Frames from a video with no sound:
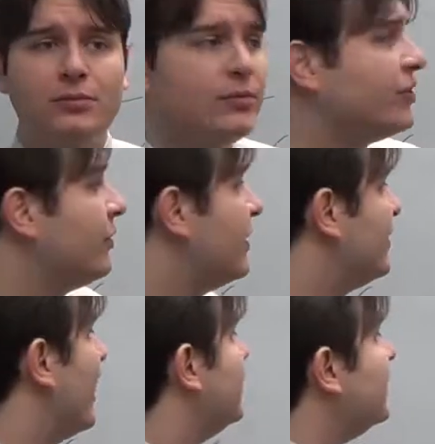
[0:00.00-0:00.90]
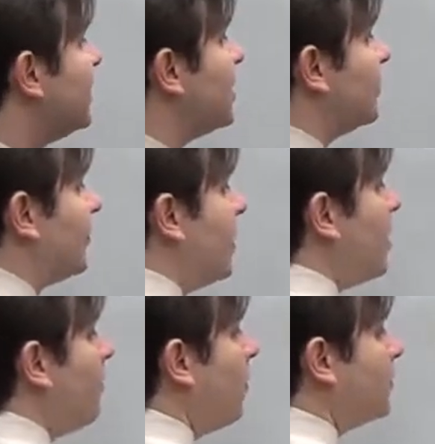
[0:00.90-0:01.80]
So this idea of
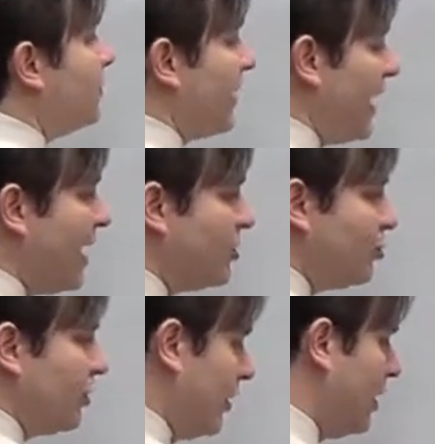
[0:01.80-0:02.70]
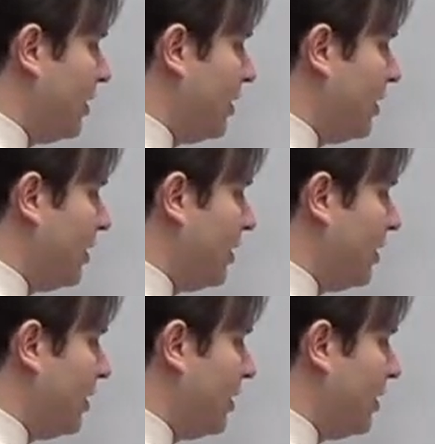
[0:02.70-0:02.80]
multiplication